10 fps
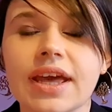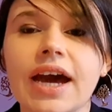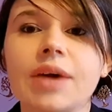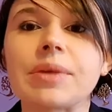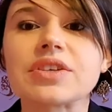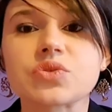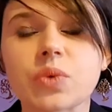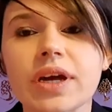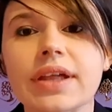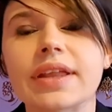I'm as
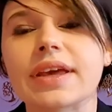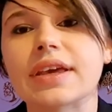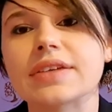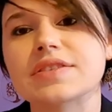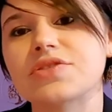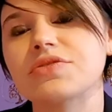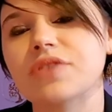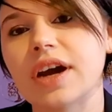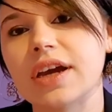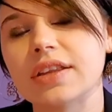well a
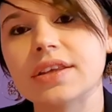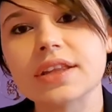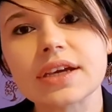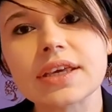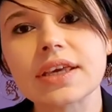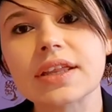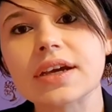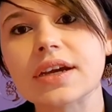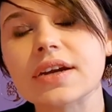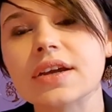certified Theta
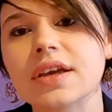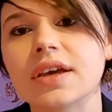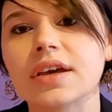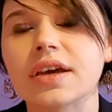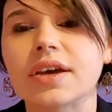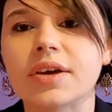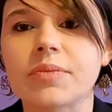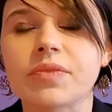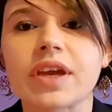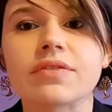healer.
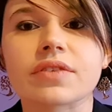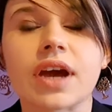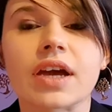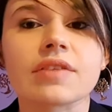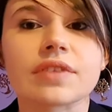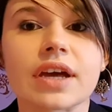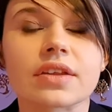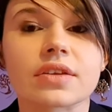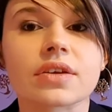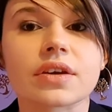Um, I have I have done
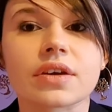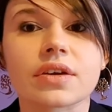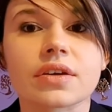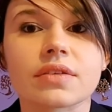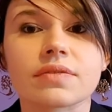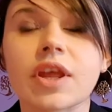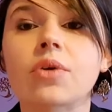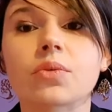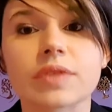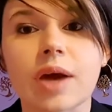uh,
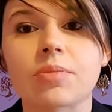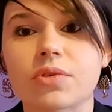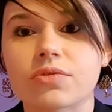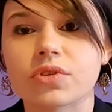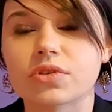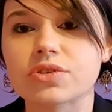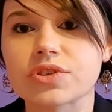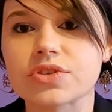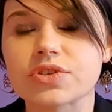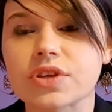now number of
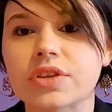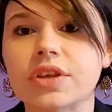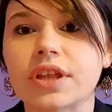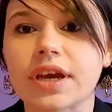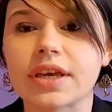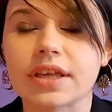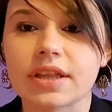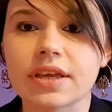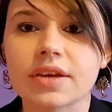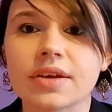courses in Theta healing.